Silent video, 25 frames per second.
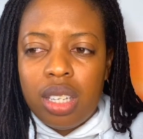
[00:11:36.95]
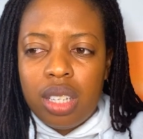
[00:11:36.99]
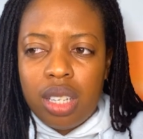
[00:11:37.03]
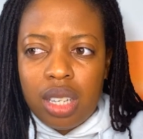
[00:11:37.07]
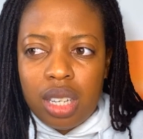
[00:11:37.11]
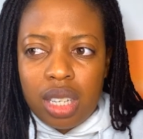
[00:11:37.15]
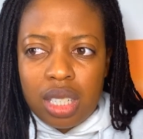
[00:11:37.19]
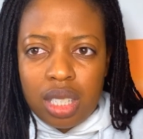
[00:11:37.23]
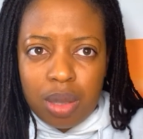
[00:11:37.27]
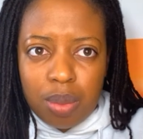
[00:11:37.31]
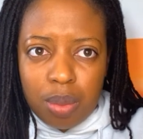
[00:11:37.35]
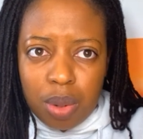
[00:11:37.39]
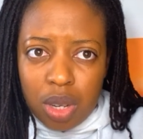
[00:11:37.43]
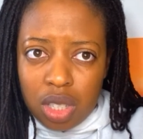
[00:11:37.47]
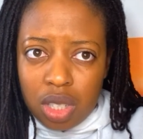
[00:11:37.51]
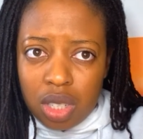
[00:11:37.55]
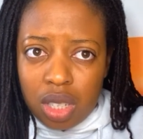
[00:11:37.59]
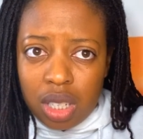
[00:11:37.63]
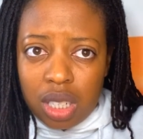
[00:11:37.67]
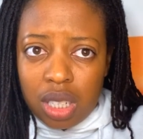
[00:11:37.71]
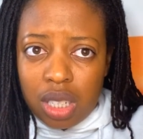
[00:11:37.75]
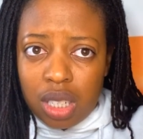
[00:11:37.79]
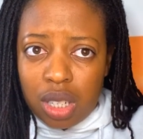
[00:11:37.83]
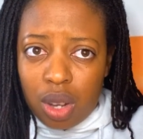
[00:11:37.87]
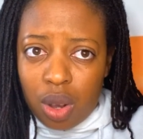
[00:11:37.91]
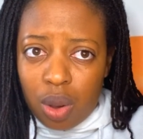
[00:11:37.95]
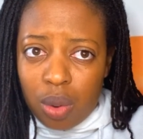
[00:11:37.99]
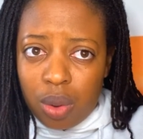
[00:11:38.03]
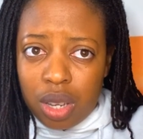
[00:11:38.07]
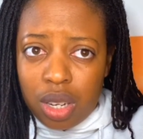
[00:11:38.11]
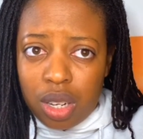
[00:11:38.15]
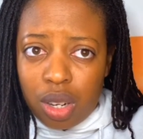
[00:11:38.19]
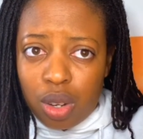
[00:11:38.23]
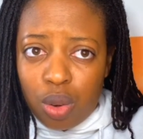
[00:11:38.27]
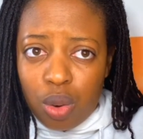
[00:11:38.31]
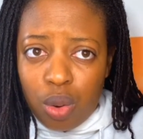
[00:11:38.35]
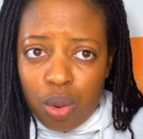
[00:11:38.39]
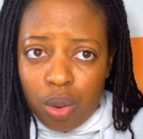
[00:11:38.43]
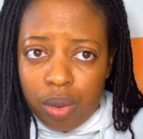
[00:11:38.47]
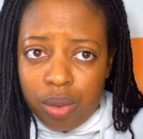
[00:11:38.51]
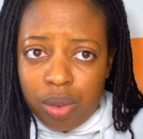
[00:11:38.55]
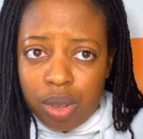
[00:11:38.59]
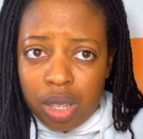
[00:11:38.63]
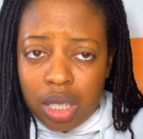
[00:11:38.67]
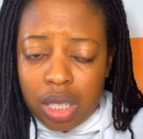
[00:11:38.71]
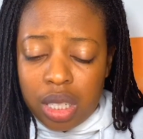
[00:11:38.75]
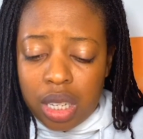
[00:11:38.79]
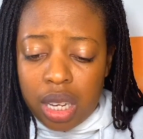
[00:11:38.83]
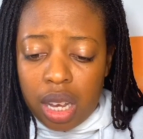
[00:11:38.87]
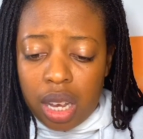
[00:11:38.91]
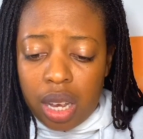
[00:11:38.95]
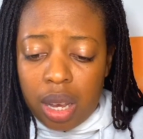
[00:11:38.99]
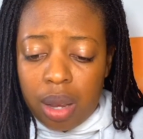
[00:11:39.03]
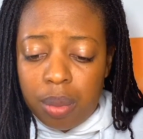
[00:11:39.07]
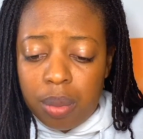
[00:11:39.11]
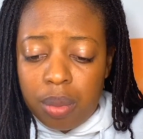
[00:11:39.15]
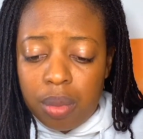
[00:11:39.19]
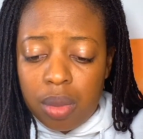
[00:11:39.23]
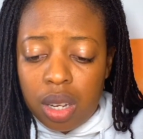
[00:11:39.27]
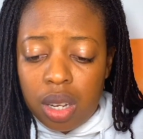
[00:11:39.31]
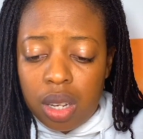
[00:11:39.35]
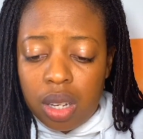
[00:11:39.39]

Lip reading: especially now in a COVID time.